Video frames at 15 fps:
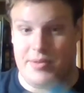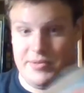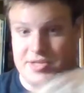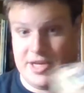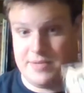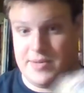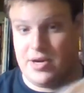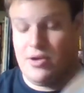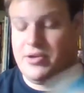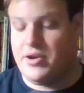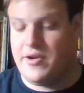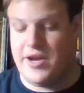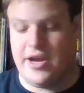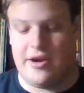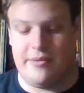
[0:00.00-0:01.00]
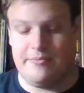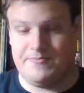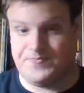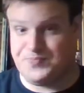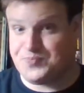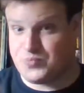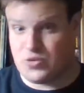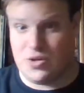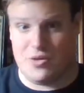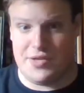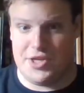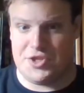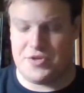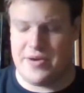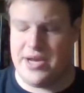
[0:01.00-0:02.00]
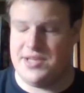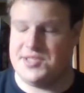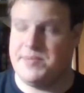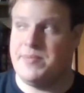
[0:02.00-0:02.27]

talked about earlier in here, or in these trades.